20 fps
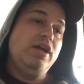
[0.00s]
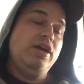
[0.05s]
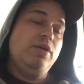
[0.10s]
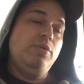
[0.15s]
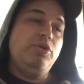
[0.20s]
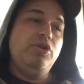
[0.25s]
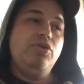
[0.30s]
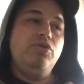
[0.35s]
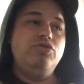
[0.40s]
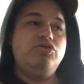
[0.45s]

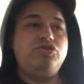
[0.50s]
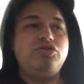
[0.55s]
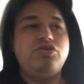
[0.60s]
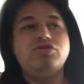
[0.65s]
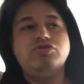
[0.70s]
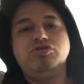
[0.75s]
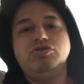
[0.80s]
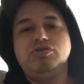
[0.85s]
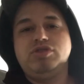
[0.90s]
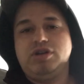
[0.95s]
as soon
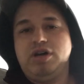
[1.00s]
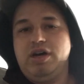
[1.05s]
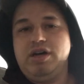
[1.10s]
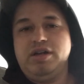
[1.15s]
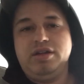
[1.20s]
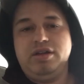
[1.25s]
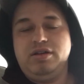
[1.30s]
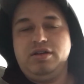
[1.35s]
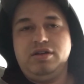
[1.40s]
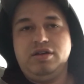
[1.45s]
as you
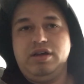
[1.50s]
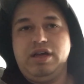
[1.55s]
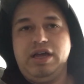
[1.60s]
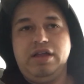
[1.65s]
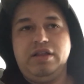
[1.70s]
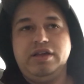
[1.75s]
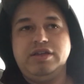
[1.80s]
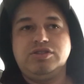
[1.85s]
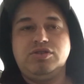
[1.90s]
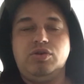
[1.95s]
cut
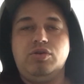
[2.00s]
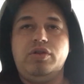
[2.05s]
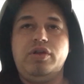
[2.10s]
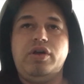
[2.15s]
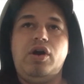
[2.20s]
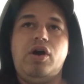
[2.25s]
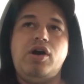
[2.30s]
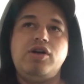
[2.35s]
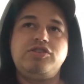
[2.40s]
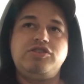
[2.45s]
LA's
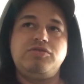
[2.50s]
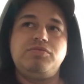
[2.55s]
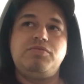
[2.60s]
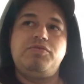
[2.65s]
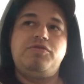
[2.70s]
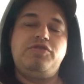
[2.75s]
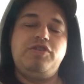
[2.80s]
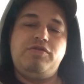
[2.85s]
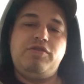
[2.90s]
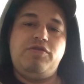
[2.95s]
Totally Awesome
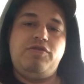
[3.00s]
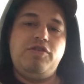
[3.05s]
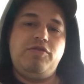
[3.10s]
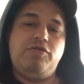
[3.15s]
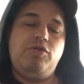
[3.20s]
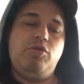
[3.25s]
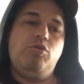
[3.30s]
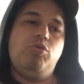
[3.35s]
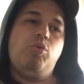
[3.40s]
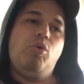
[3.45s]

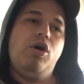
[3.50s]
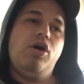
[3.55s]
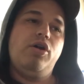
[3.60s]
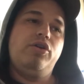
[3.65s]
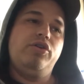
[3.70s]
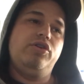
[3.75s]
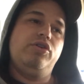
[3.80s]
50/50 with water,